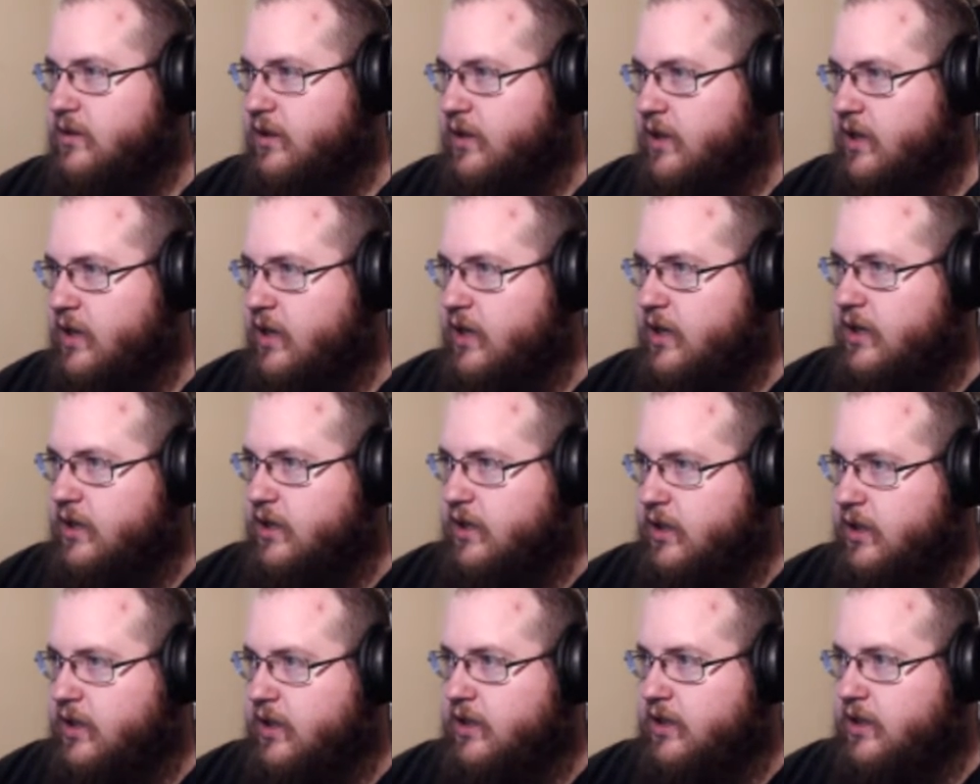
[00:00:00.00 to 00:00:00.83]
Again,
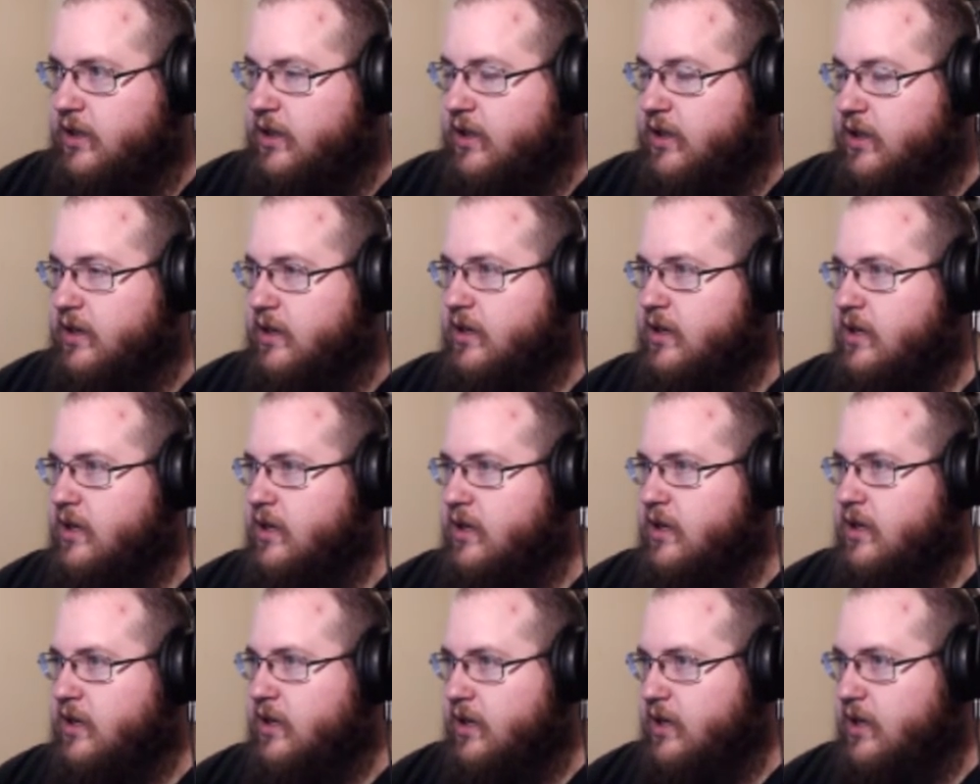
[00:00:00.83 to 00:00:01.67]
again,
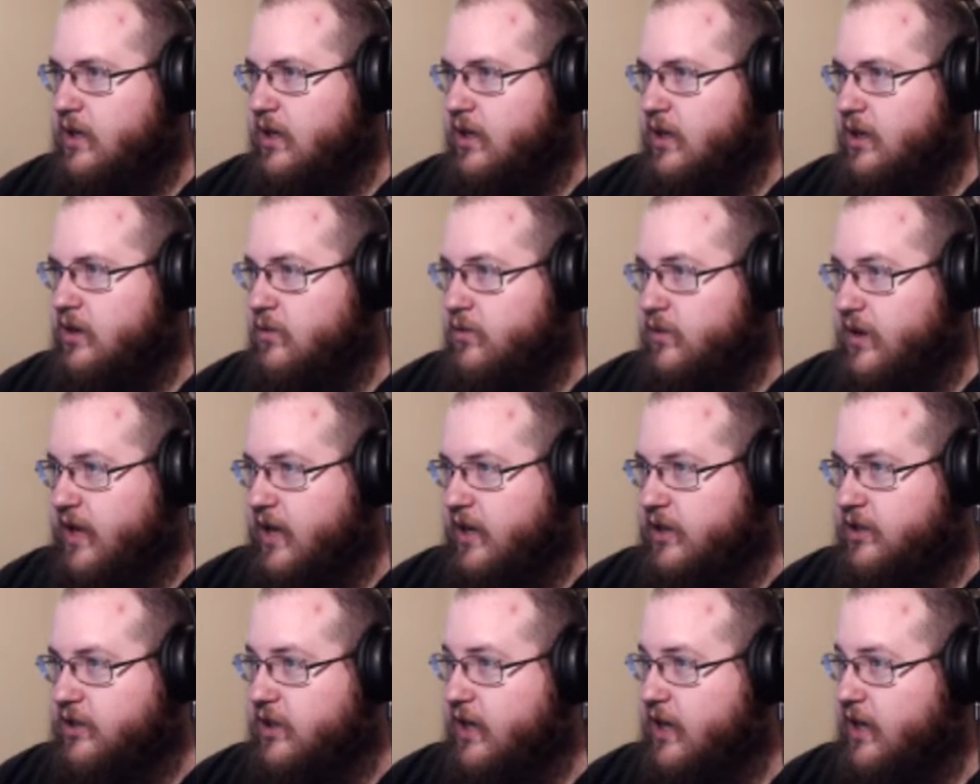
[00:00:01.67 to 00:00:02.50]
again. Here, we
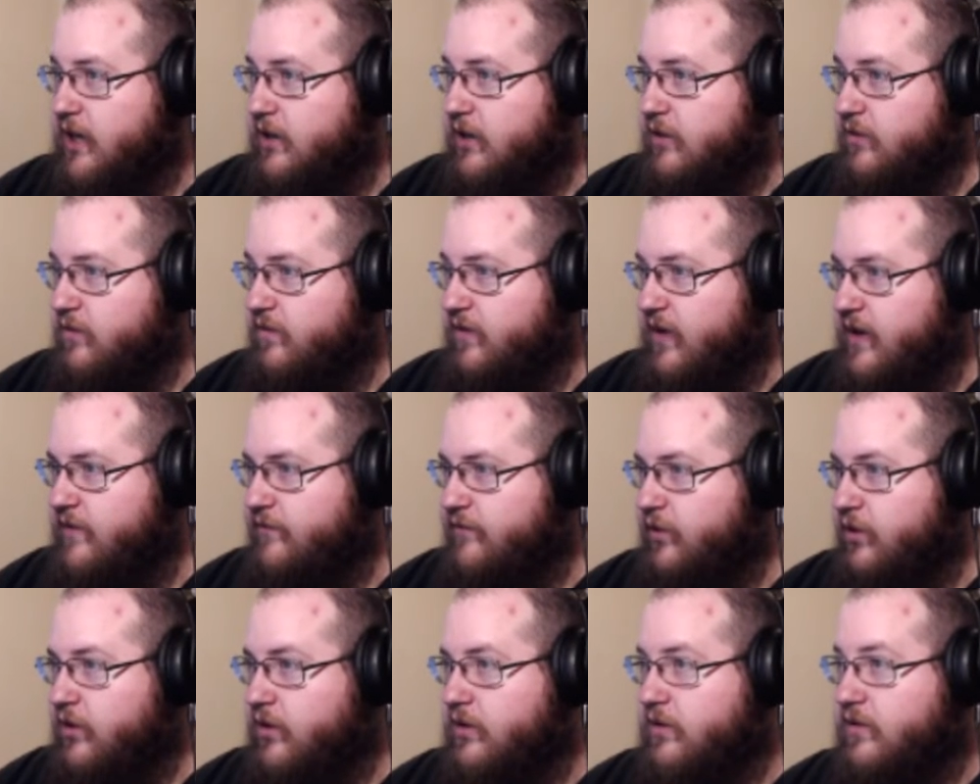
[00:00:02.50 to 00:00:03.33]
actually gain new
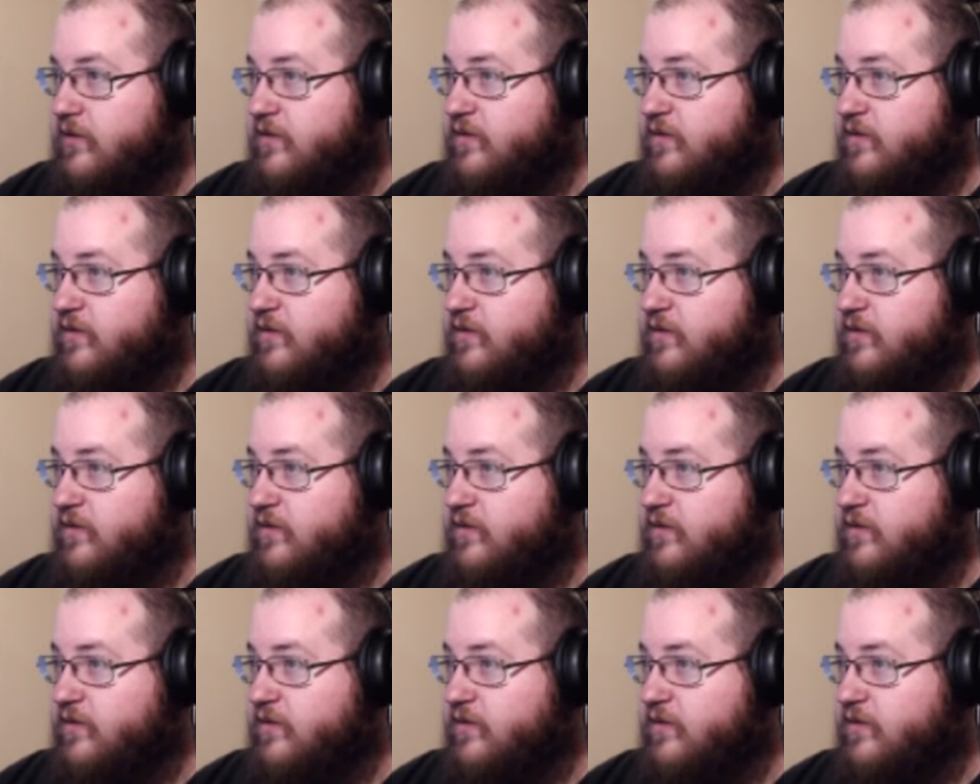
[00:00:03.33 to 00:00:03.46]
favor.